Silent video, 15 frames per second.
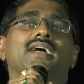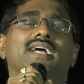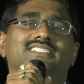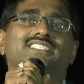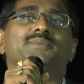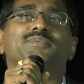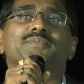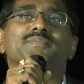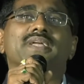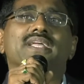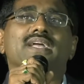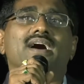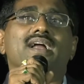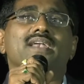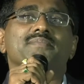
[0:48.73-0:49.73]
except me
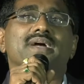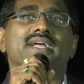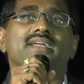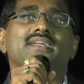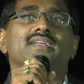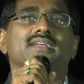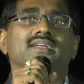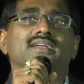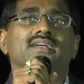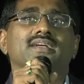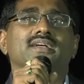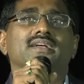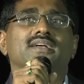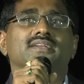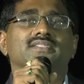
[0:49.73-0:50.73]
all my
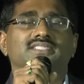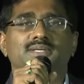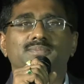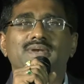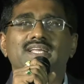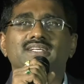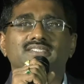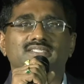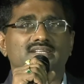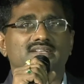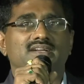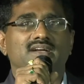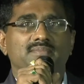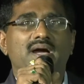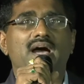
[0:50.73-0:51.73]
siblings
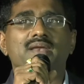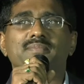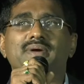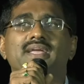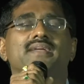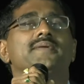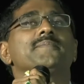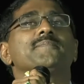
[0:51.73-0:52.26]
all my